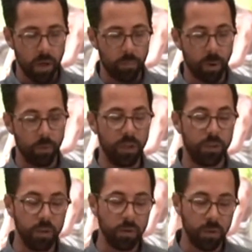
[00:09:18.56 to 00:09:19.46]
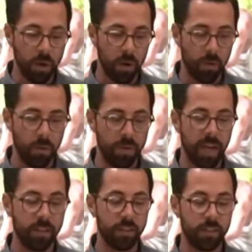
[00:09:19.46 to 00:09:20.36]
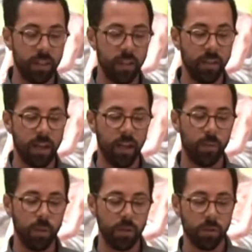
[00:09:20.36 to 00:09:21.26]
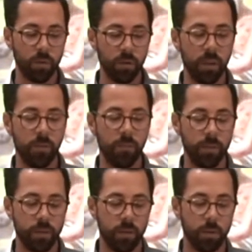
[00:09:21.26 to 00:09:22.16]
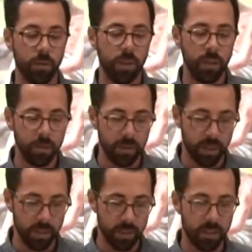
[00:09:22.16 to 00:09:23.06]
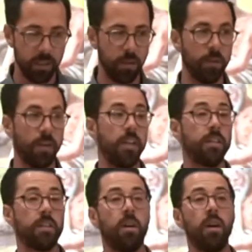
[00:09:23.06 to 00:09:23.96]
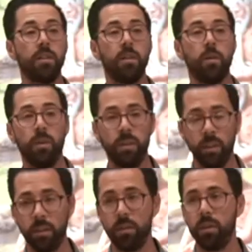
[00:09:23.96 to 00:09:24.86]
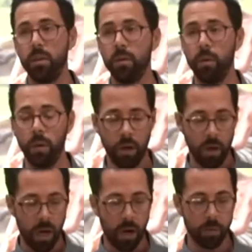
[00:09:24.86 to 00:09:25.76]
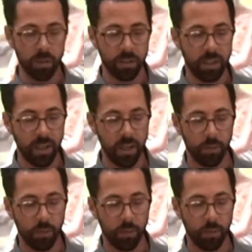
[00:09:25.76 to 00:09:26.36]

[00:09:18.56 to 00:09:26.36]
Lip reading: But we do know that sin can result in physical illness. You know, there is consequences to our sin.